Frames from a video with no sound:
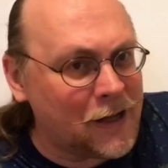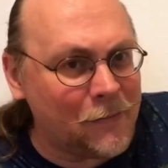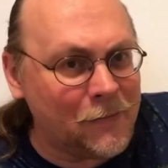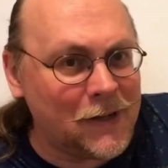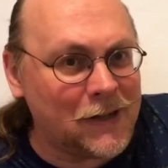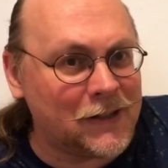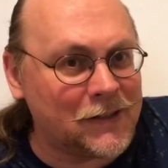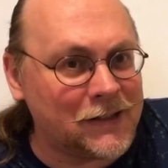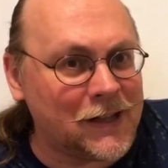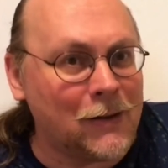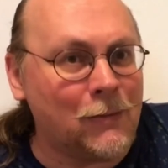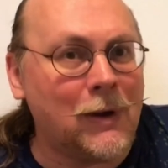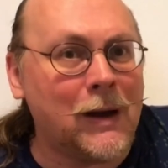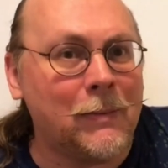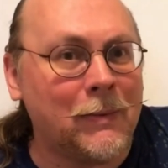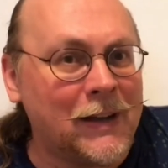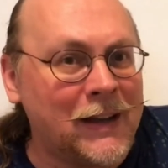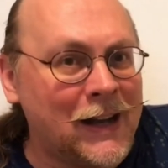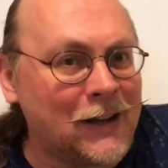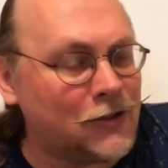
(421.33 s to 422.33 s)
them in the same way,
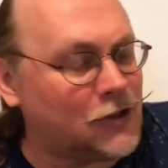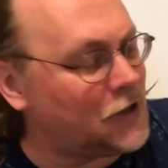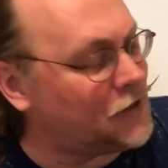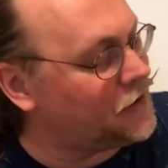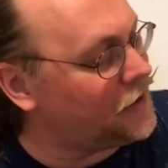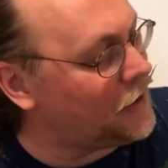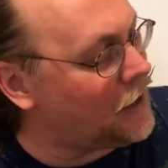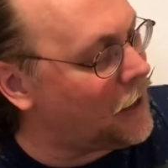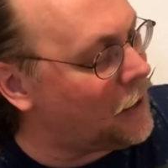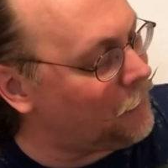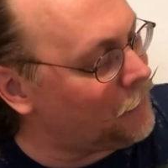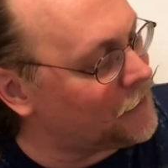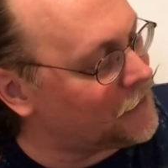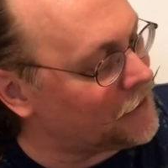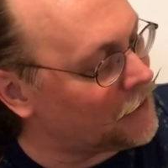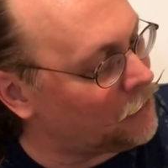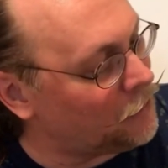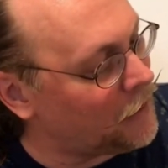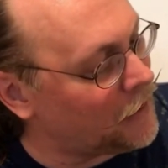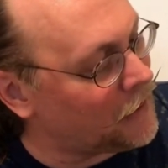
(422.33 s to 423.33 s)
but now just the
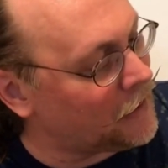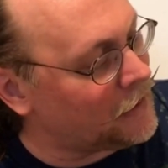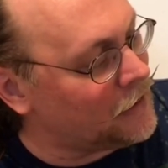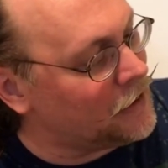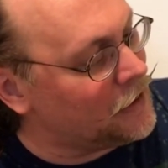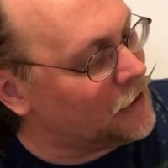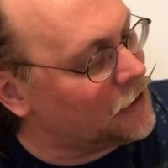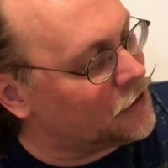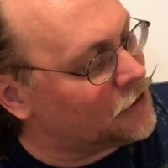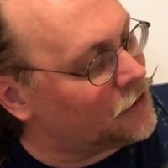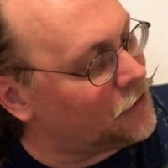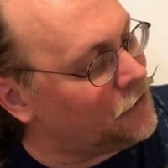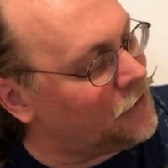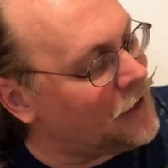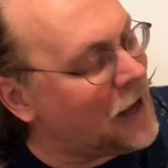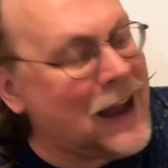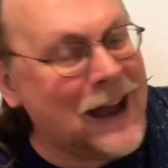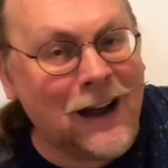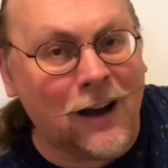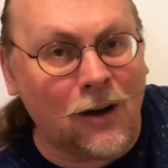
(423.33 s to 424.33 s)
opposite way. So
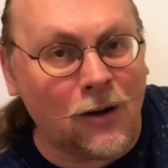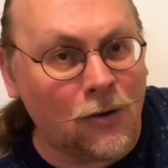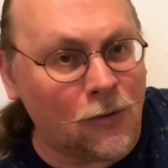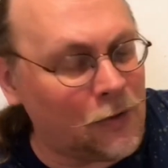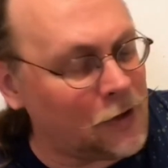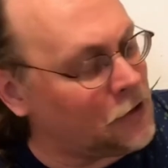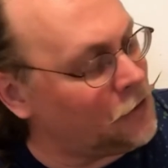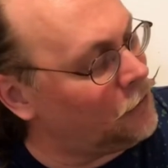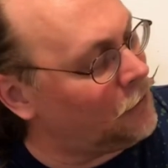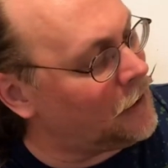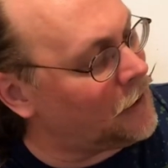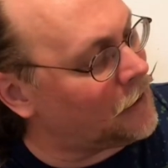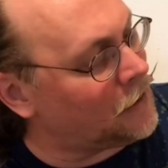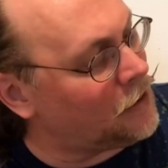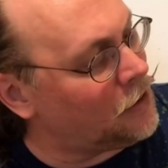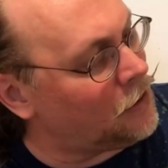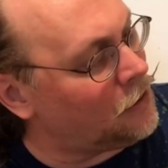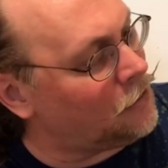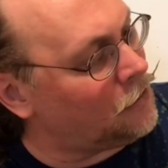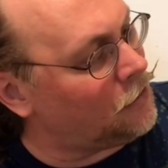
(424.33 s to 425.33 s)
now when you let
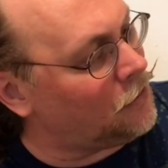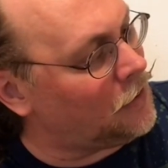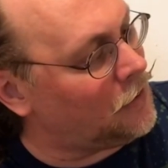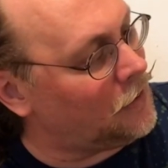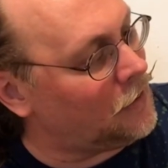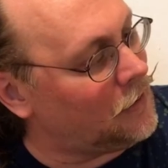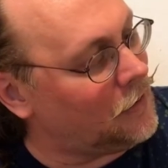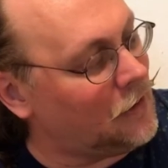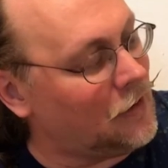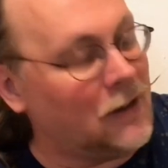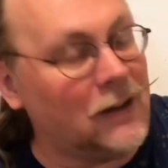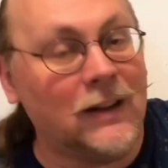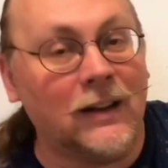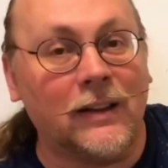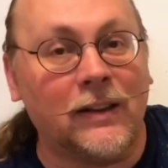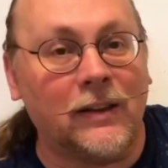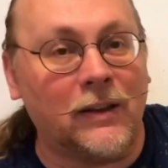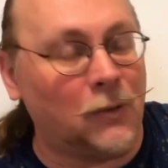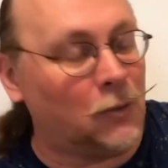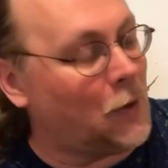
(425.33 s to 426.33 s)
go,
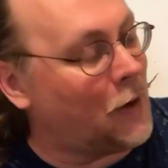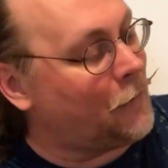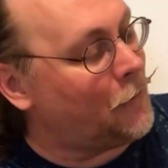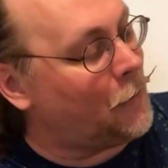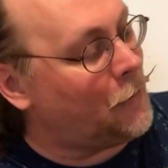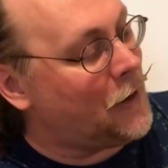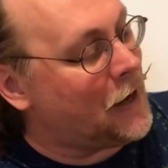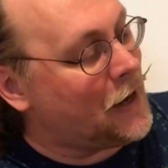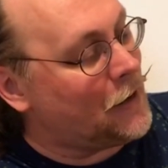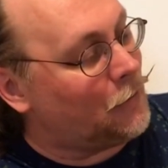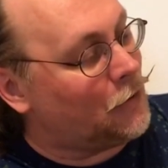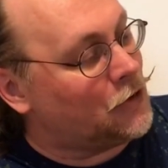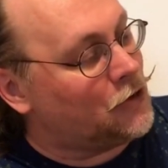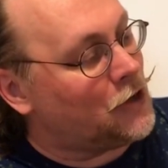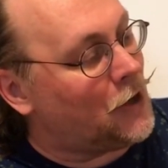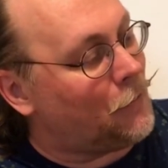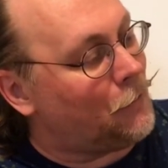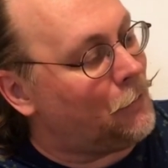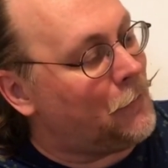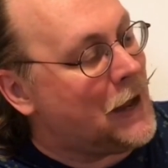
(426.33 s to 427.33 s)
the rubber band will
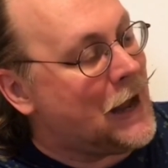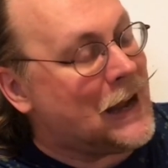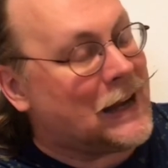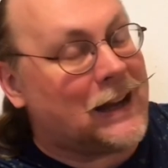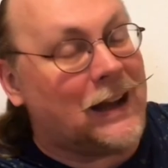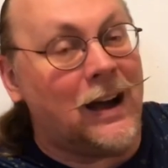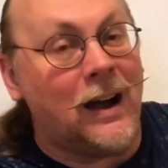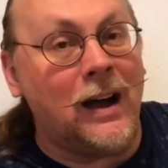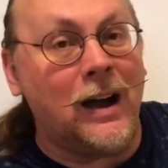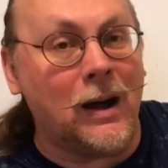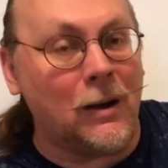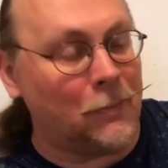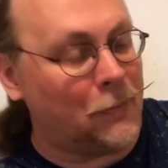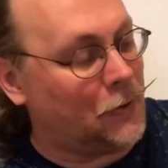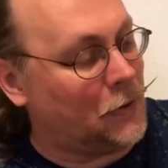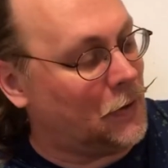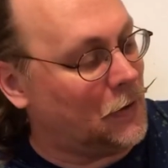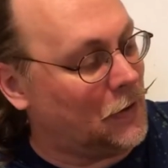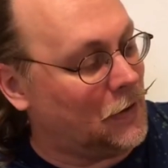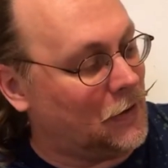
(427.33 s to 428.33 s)
jump back up
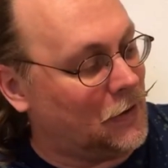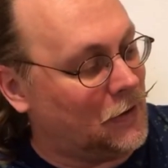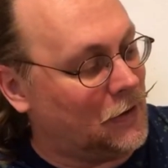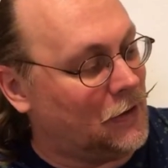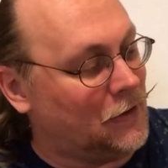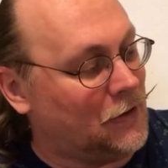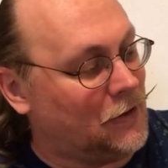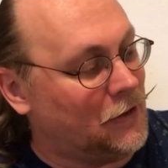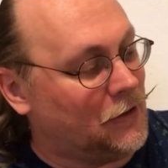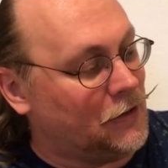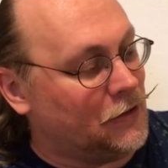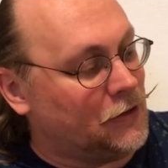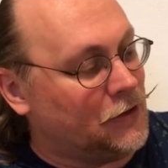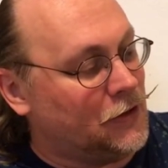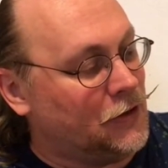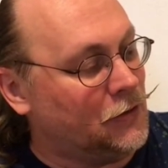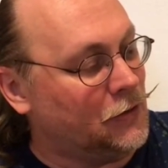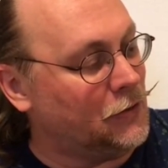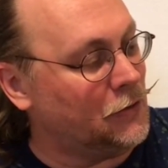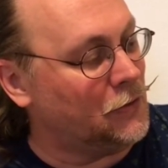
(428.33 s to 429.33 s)

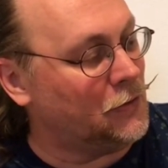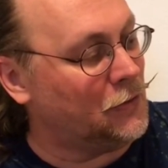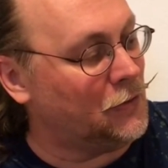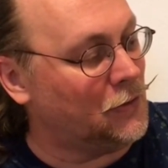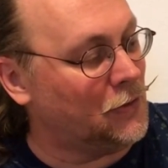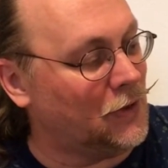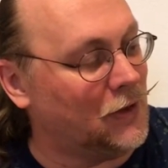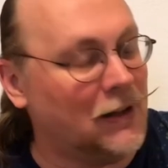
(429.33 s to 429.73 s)
to